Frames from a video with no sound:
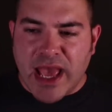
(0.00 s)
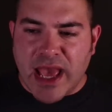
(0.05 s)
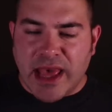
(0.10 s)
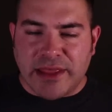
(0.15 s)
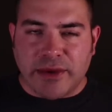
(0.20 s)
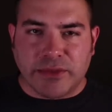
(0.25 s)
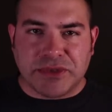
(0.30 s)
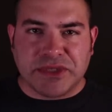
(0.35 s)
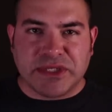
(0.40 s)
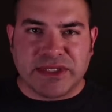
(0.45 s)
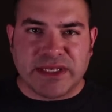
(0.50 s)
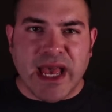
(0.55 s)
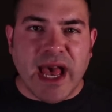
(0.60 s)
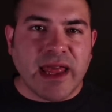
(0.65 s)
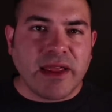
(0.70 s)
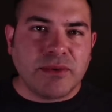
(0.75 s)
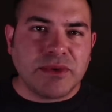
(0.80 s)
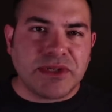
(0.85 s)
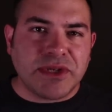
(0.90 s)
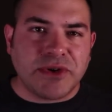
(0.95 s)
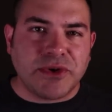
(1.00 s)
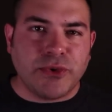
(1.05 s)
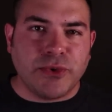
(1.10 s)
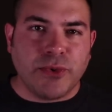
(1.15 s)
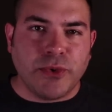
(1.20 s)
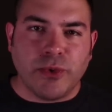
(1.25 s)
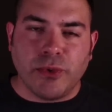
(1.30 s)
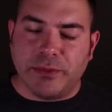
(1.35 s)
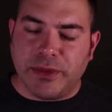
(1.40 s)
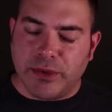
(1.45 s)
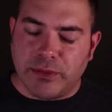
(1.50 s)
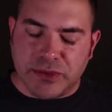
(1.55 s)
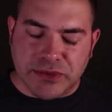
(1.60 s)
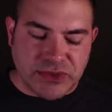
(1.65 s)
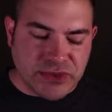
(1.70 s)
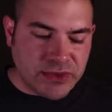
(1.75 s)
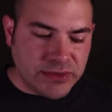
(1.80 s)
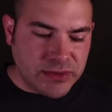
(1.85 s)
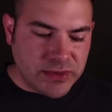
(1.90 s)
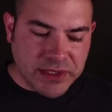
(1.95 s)
And there was this guy that was in our group that
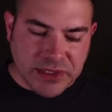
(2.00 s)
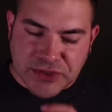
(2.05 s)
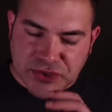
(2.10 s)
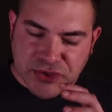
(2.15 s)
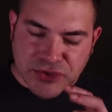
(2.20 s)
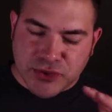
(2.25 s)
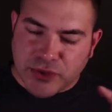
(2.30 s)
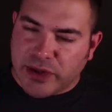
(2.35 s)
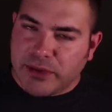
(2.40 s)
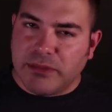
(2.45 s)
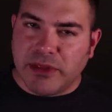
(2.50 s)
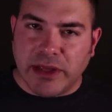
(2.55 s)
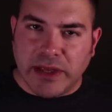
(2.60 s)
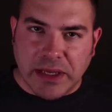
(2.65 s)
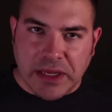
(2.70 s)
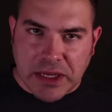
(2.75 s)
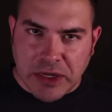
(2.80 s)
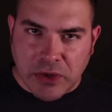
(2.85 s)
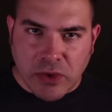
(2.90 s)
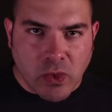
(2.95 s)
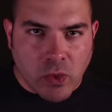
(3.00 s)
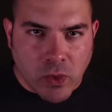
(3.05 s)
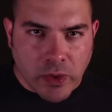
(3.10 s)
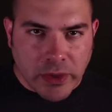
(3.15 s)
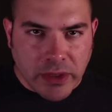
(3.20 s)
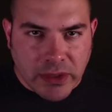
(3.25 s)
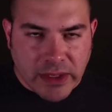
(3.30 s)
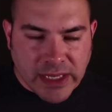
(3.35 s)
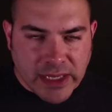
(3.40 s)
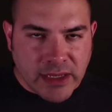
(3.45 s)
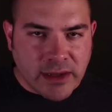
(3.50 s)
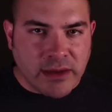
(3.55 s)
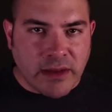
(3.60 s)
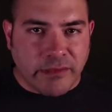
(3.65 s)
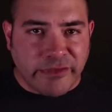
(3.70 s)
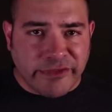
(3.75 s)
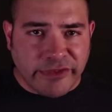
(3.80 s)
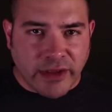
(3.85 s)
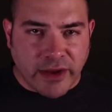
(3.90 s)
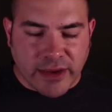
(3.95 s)
was extremely annoying. He ended
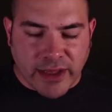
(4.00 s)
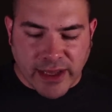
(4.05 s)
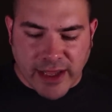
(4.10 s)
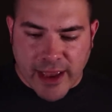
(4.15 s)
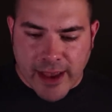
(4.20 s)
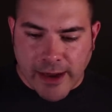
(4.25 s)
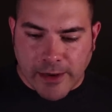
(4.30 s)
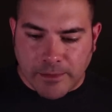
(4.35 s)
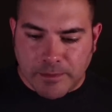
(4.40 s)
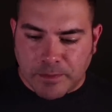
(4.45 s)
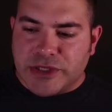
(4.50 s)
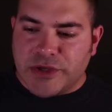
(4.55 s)
up flunking out.